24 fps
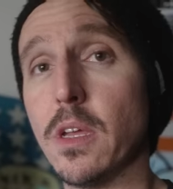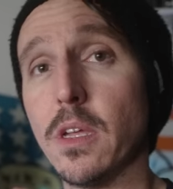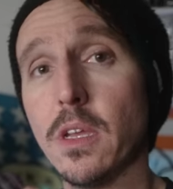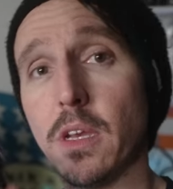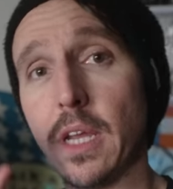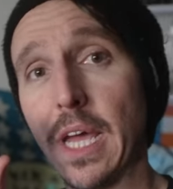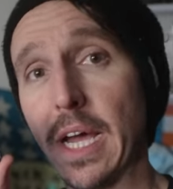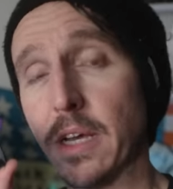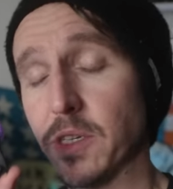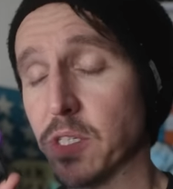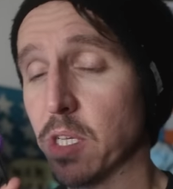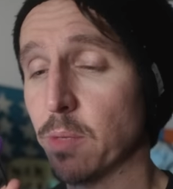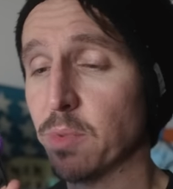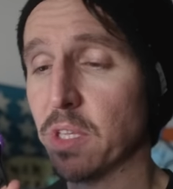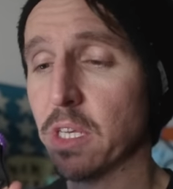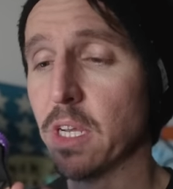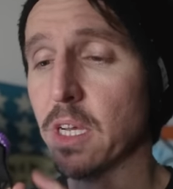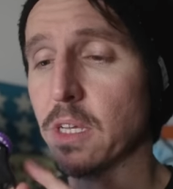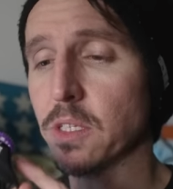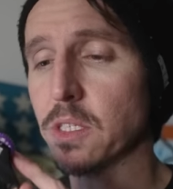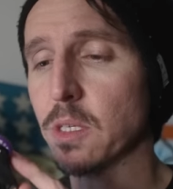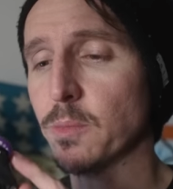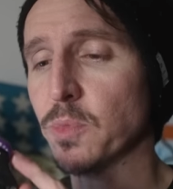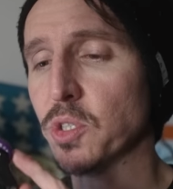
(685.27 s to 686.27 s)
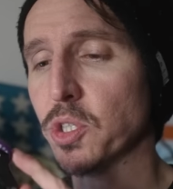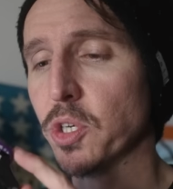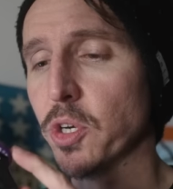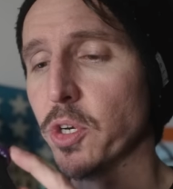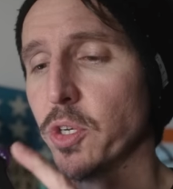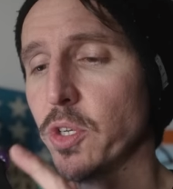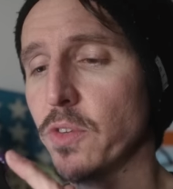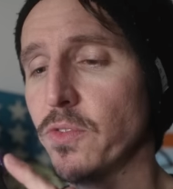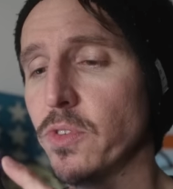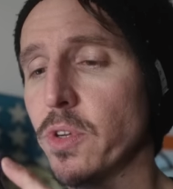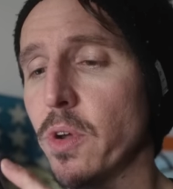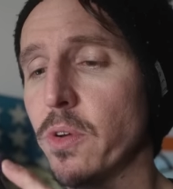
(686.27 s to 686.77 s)
Now, something else I'm sure
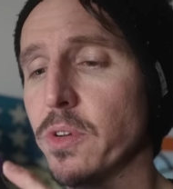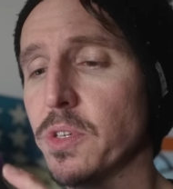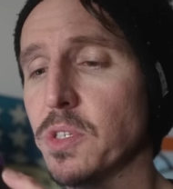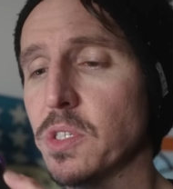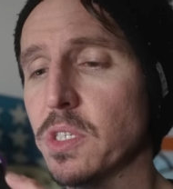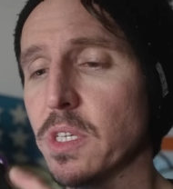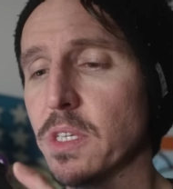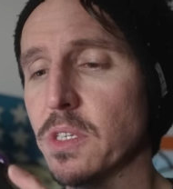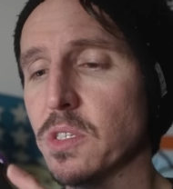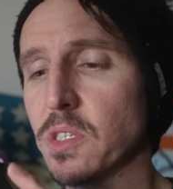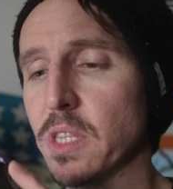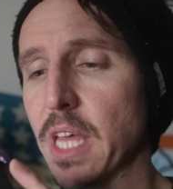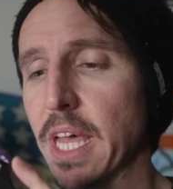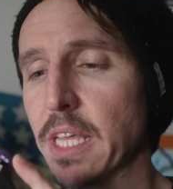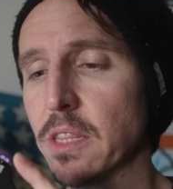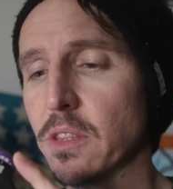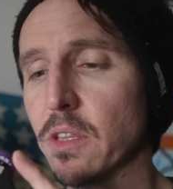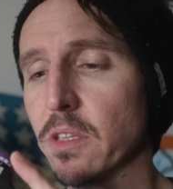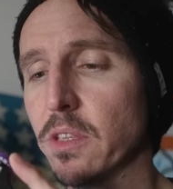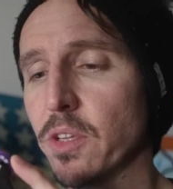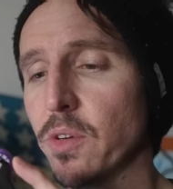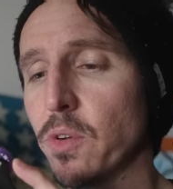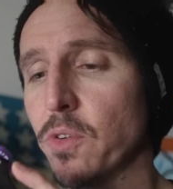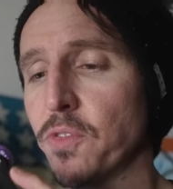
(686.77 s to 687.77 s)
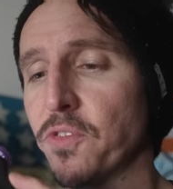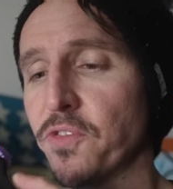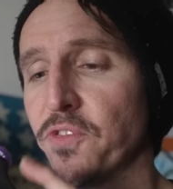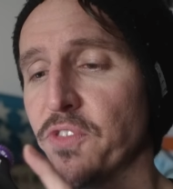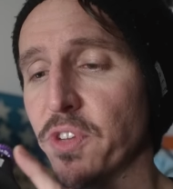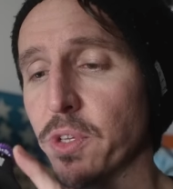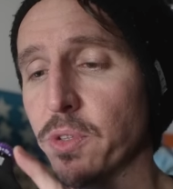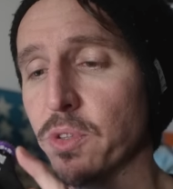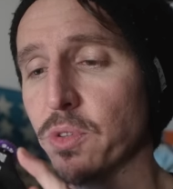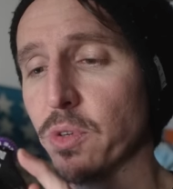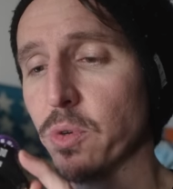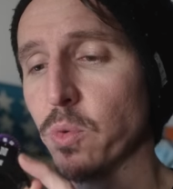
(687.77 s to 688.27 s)
you've noticed is that the little
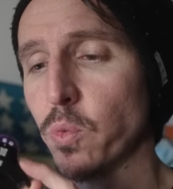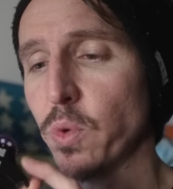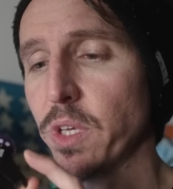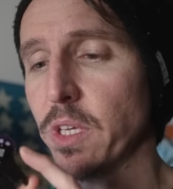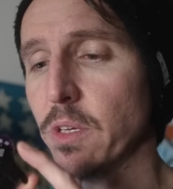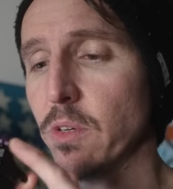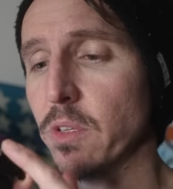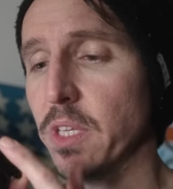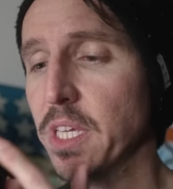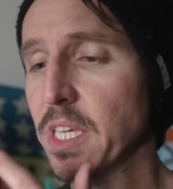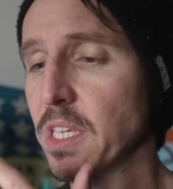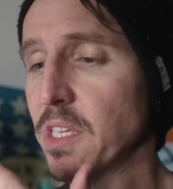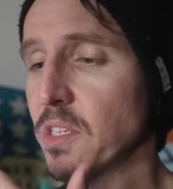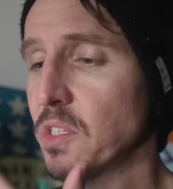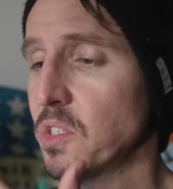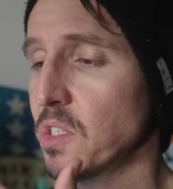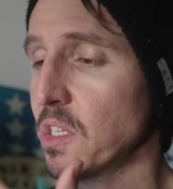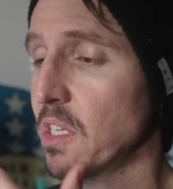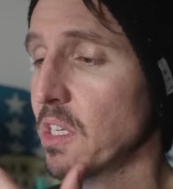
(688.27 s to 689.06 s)
filter wheel is